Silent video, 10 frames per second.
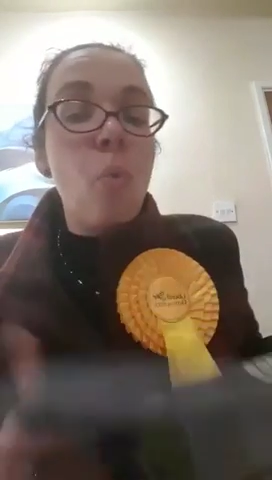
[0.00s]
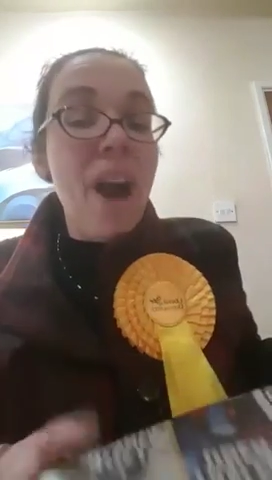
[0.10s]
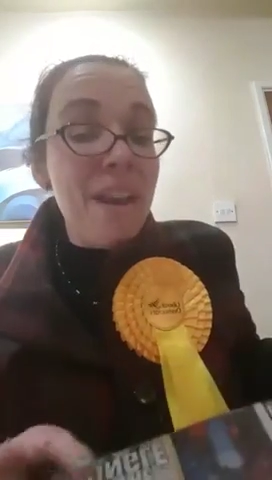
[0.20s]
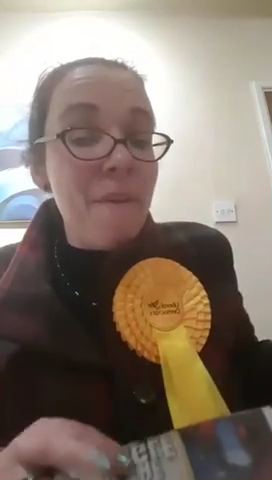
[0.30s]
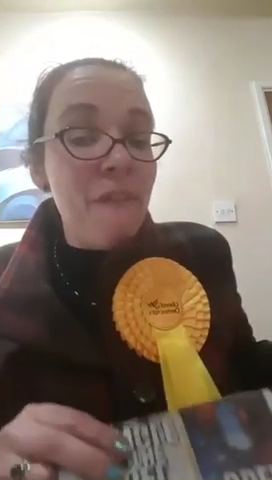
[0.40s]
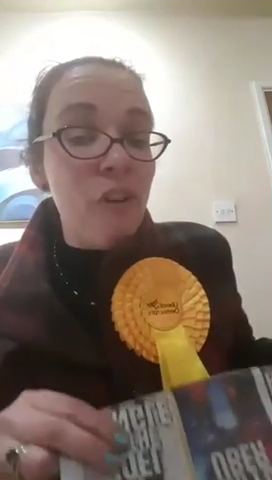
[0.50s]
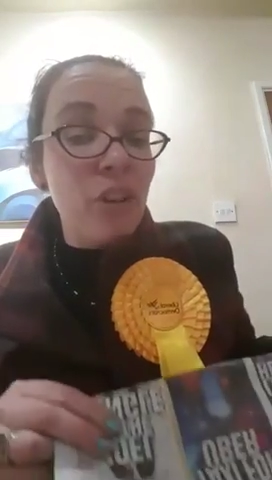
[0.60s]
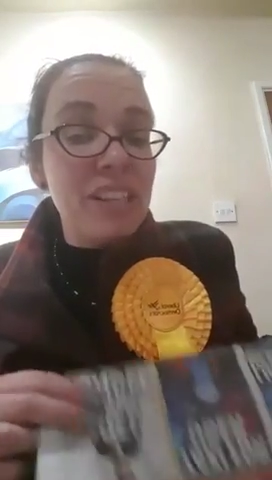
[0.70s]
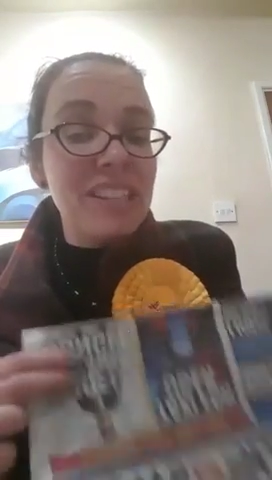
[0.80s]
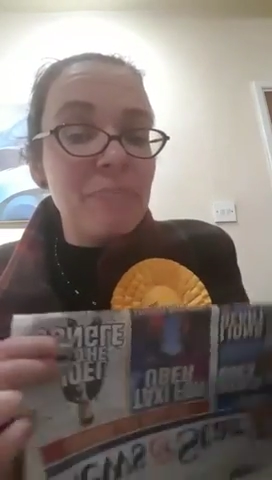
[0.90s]
way
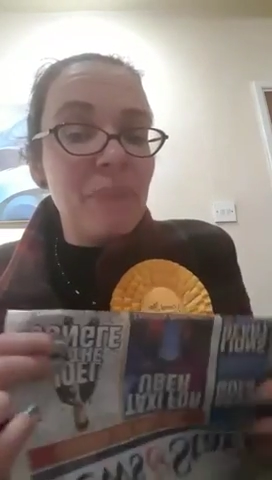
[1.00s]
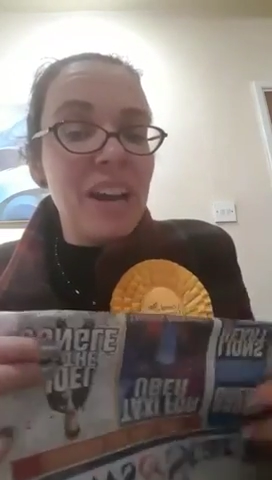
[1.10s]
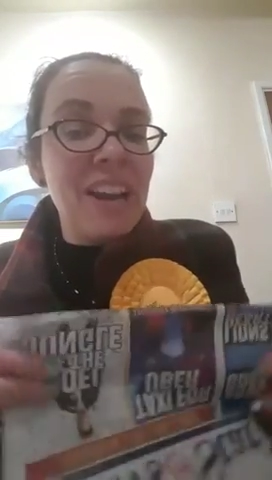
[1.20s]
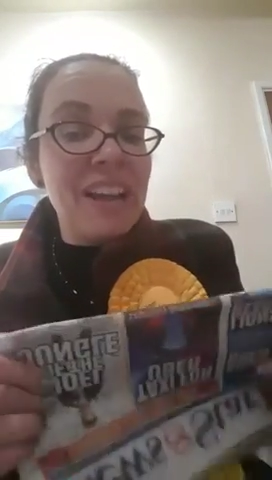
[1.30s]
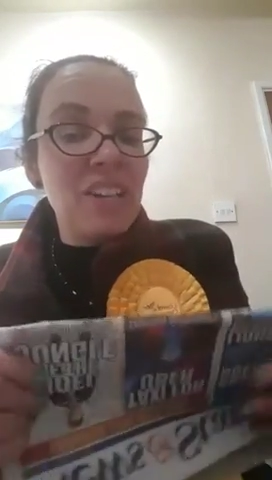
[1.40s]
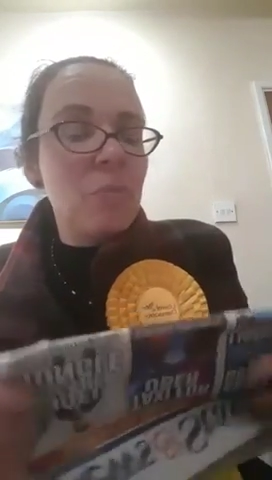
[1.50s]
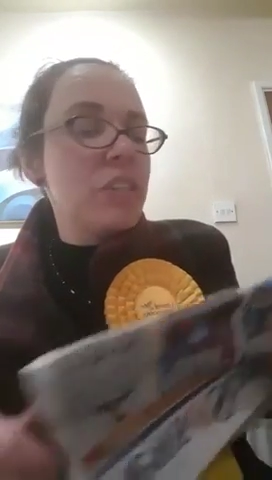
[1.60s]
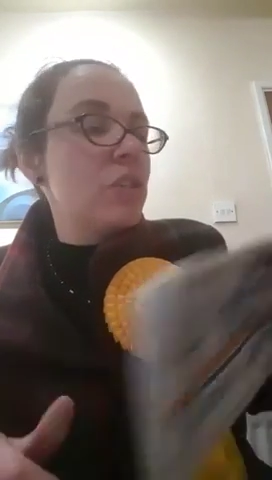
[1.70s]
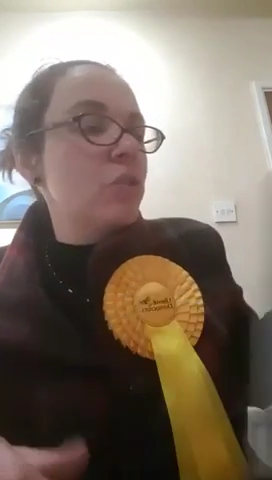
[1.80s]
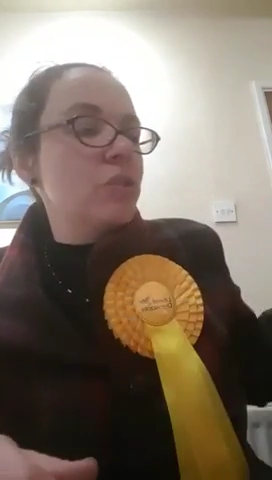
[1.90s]
before this by-election
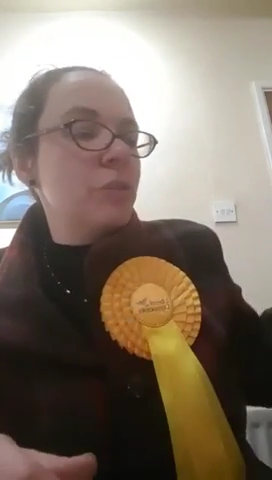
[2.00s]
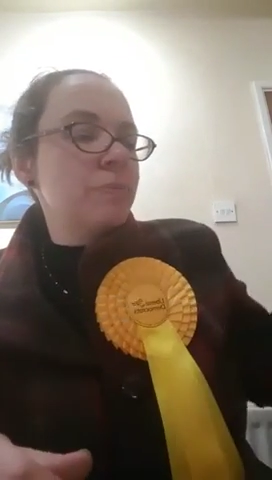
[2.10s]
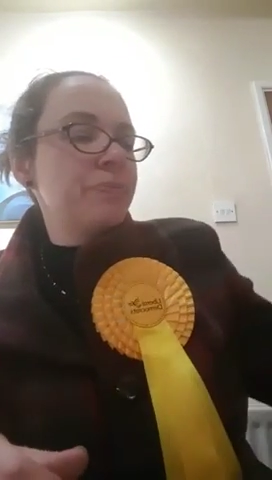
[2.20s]
was called.